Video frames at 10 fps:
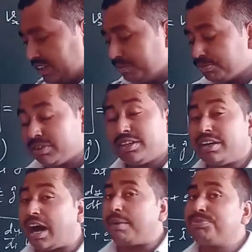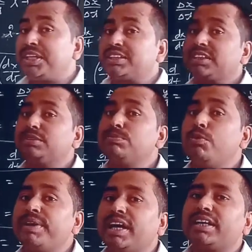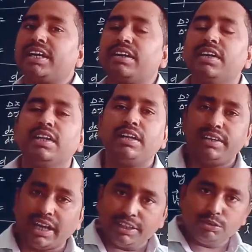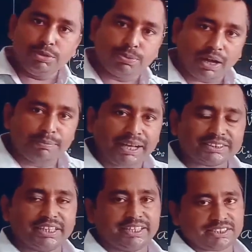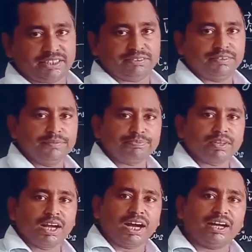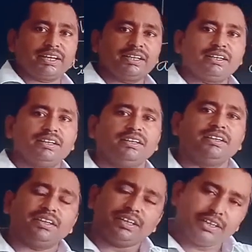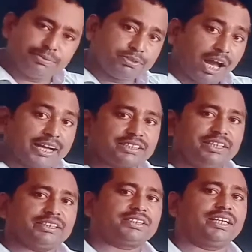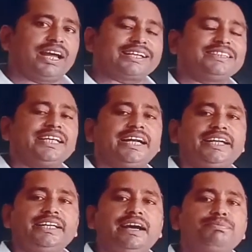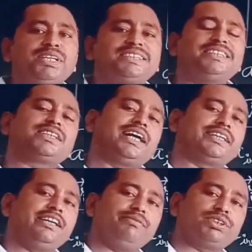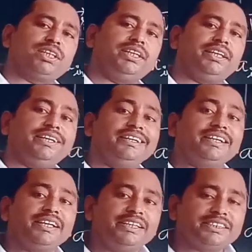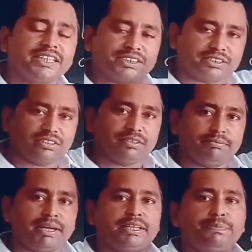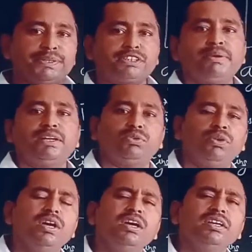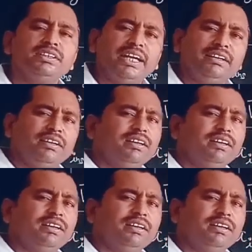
If object is moving under non-uniform acceleration, or if the acceleration acting on any object is continuously increases by a fixed value, then